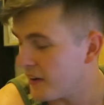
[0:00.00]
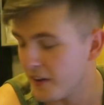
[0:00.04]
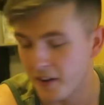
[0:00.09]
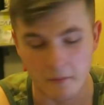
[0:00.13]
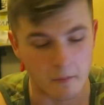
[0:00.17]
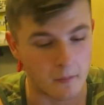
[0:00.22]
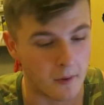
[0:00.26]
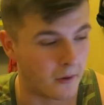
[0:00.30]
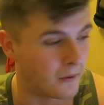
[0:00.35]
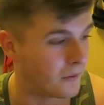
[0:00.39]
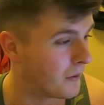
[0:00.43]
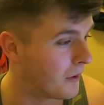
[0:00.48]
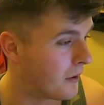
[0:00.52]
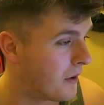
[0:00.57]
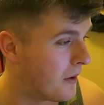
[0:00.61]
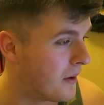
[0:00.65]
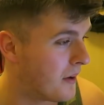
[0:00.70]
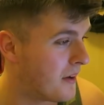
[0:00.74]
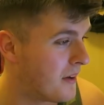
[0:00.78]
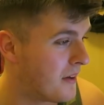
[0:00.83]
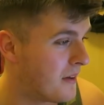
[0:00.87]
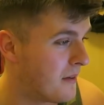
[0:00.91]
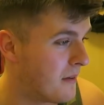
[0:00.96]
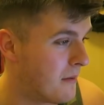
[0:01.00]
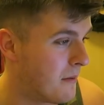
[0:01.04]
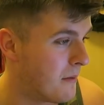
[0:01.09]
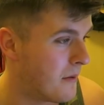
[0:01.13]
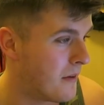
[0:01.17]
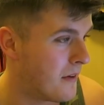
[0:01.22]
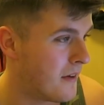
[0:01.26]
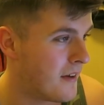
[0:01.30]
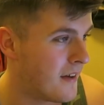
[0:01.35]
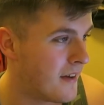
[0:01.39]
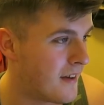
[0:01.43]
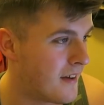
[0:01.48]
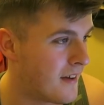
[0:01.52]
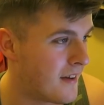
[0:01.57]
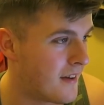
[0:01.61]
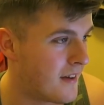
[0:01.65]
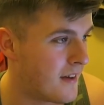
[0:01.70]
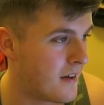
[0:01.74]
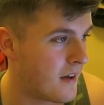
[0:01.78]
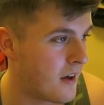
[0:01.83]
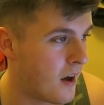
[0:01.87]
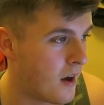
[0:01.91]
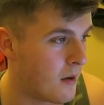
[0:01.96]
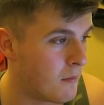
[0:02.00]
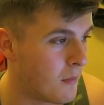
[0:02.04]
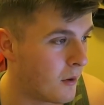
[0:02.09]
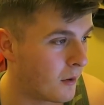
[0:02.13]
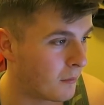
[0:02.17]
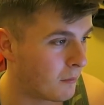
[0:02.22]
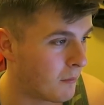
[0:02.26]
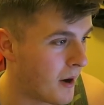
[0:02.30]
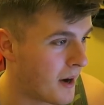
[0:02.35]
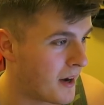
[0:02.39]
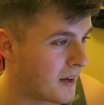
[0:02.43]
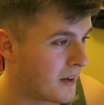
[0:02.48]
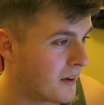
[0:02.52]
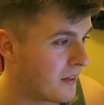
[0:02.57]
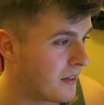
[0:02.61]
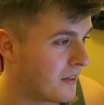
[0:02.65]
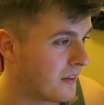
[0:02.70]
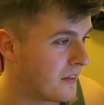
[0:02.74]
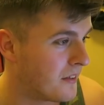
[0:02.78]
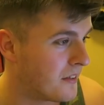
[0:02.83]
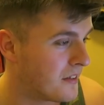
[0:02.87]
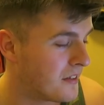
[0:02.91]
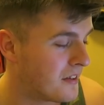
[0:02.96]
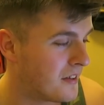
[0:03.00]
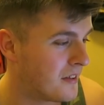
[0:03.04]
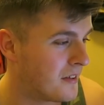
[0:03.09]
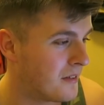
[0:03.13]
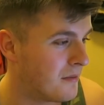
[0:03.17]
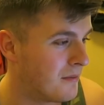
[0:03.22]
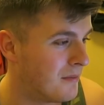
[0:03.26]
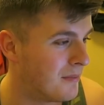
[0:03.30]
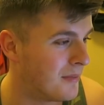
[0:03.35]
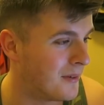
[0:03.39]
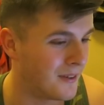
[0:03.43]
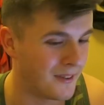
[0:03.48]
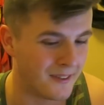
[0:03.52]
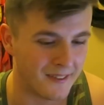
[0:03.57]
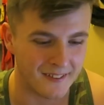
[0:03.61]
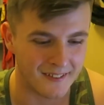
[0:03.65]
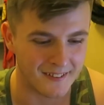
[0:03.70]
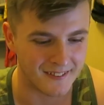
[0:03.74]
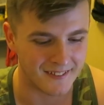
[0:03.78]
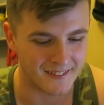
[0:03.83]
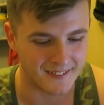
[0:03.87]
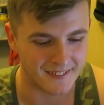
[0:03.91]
among many others, but